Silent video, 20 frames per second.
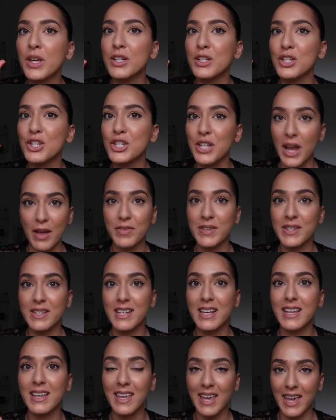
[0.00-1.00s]
chef's
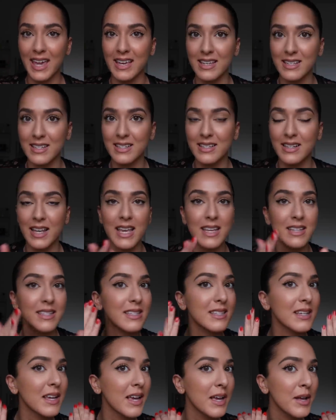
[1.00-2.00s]
kiss.
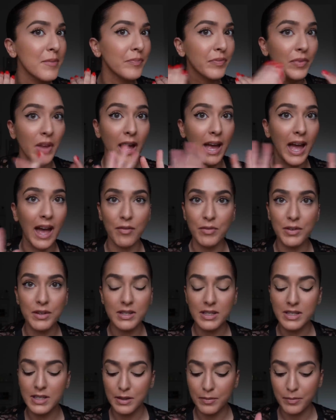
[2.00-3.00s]
I
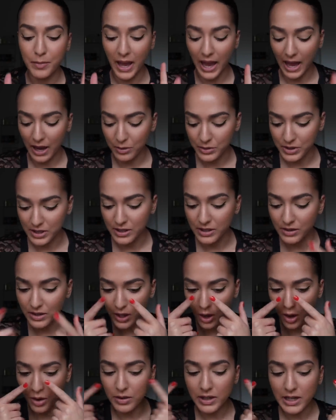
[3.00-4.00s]
haven't powdered.
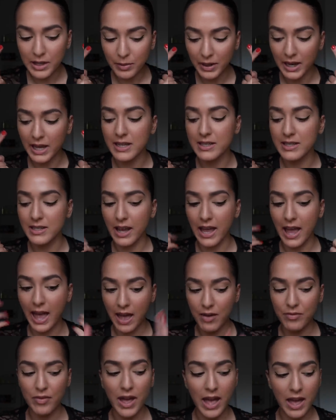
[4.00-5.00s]
The only place I
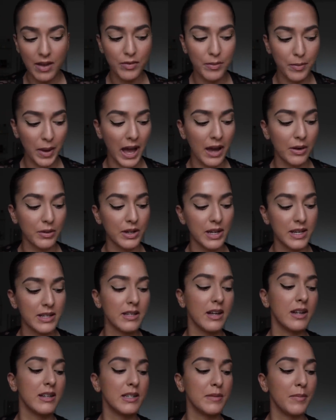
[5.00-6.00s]
ever powder is
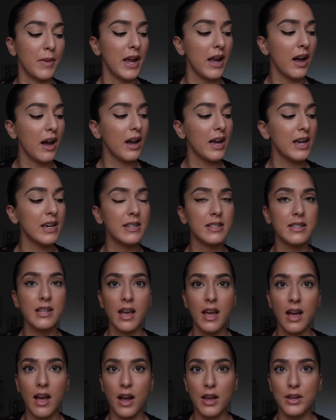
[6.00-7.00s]
under my eyes.
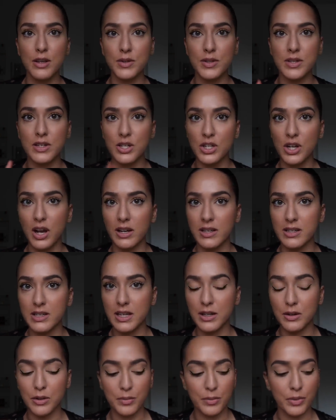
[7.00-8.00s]
I use the Charlotte
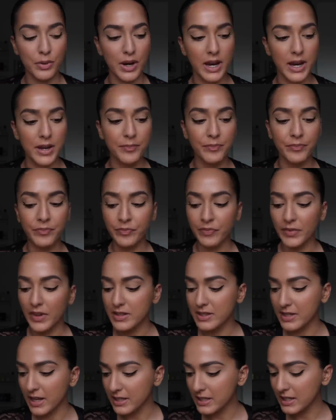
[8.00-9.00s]
Tilbury
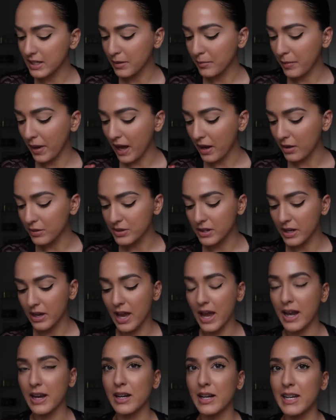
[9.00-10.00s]
setting powder
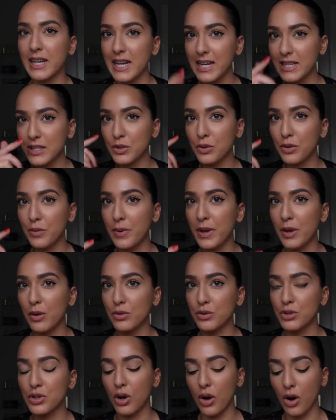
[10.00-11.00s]
and a little bit
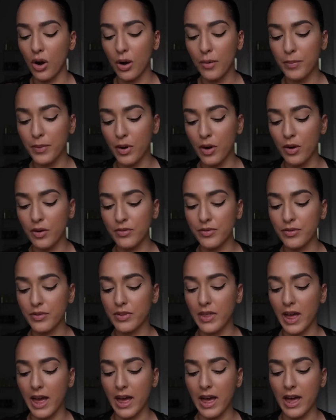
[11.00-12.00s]
on top of
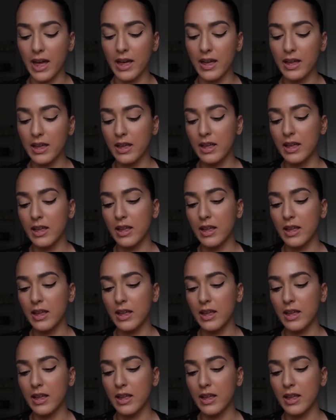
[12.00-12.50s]
their,